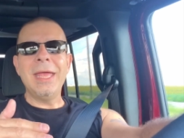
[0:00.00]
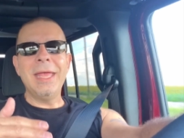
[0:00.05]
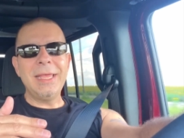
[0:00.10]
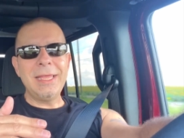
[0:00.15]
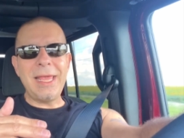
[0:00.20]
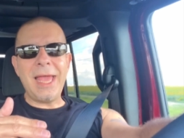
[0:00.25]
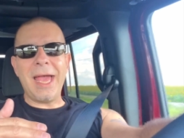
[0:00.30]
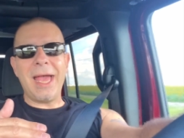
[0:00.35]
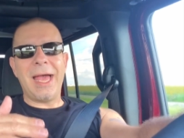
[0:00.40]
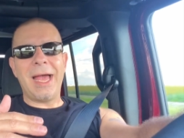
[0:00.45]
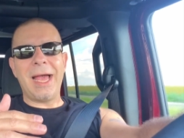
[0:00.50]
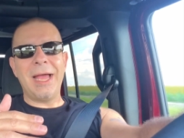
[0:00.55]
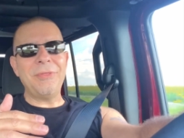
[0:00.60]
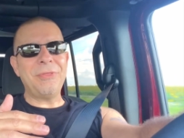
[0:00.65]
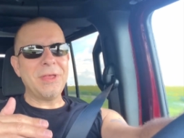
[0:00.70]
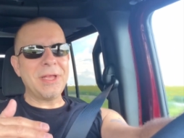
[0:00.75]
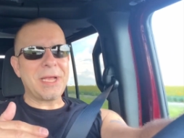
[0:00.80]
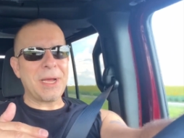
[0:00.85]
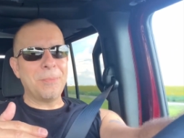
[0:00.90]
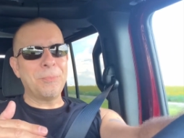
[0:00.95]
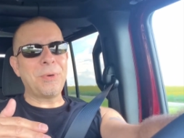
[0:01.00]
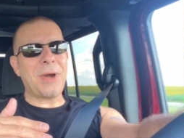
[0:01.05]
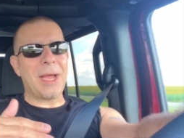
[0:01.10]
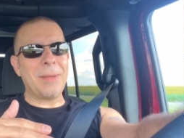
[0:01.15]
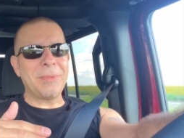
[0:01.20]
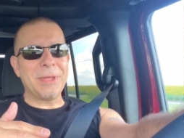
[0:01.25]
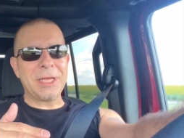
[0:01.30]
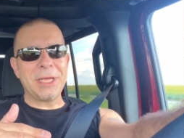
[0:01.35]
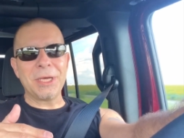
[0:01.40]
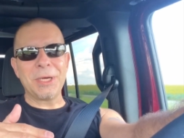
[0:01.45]
yeah, I think I'm
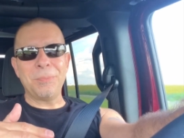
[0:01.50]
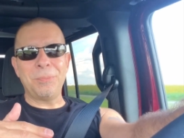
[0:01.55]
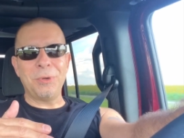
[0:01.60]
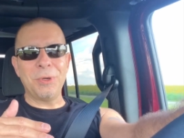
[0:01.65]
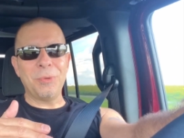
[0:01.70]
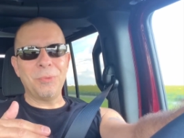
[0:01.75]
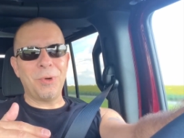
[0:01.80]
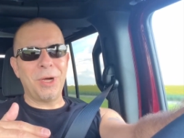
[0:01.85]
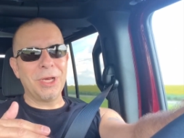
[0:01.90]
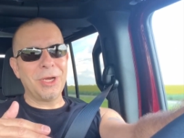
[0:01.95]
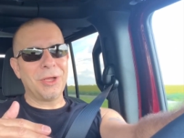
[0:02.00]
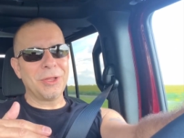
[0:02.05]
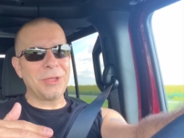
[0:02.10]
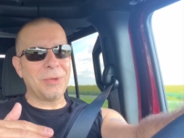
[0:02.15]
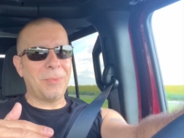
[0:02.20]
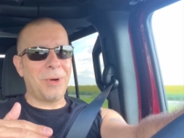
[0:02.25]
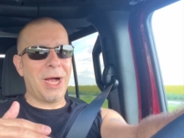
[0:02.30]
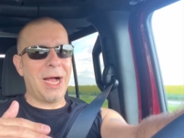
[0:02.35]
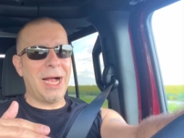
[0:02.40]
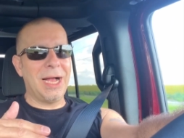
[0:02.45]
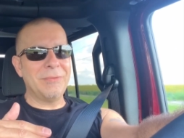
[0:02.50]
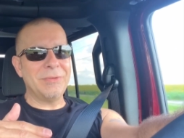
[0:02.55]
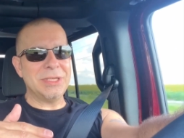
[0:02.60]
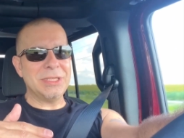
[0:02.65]
probably going to put one on the Mojave